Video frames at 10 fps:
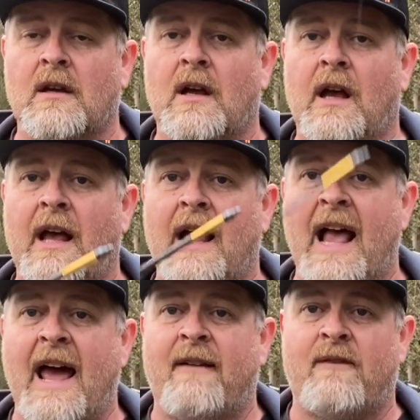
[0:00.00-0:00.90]

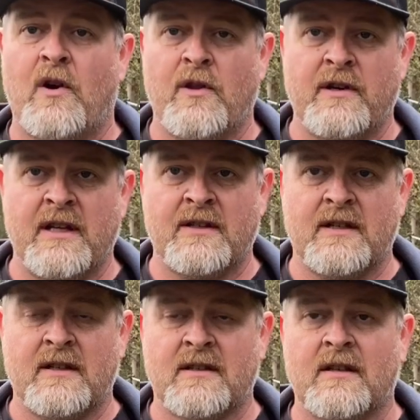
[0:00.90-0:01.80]
at a farther
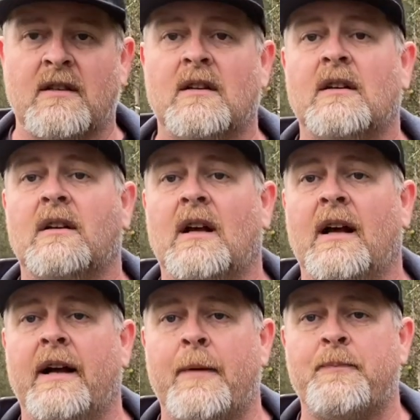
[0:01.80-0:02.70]
distance
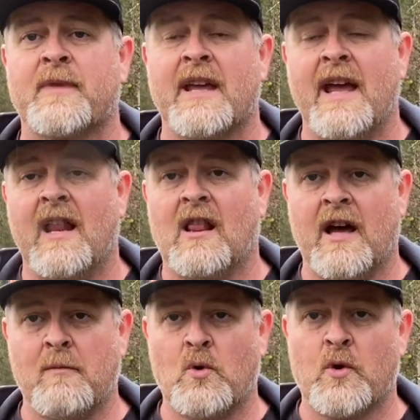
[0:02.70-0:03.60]
and a
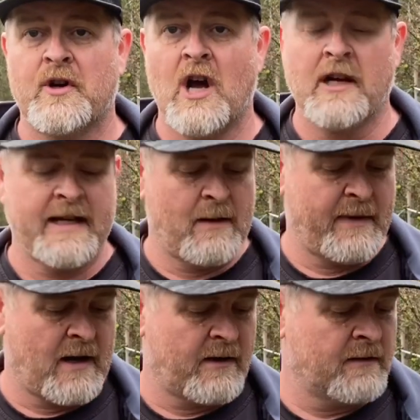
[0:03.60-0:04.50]
lot of more knockdown
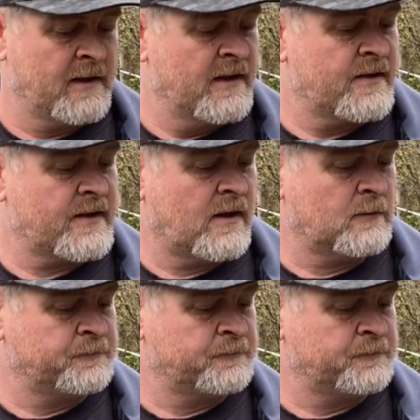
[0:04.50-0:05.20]
power. So